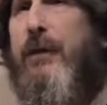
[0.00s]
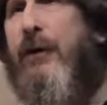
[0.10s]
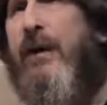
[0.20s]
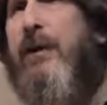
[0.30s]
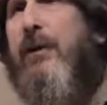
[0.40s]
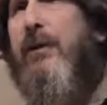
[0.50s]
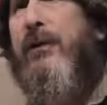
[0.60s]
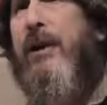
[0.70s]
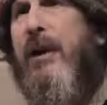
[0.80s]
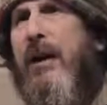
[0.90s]
the field,
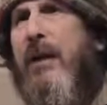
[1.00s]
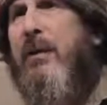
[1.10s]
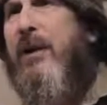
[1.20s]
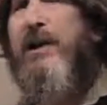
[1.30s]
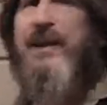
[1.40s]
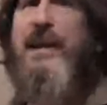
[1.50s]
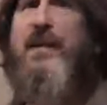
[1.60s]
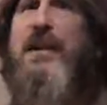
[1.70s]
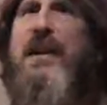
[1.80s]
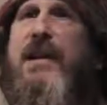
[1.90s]
but it doesn't
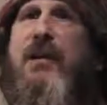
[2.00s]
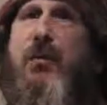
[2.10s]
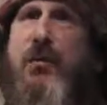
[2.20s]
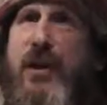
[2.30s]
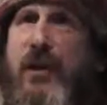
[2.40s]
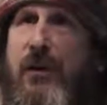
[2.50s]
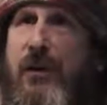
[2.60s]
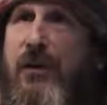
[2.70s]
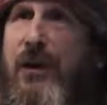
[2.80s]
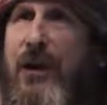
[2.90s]
have to be anything
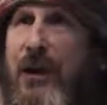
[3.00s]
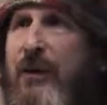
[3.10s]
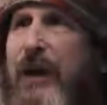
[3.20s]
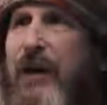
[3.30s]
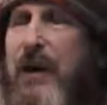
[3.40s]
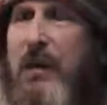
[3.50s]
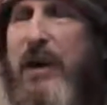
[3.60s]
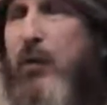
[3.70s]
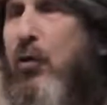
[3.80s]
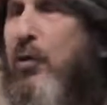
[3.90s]
real. Like
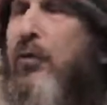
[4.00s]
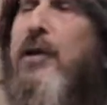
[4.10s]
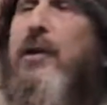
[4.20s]
people will put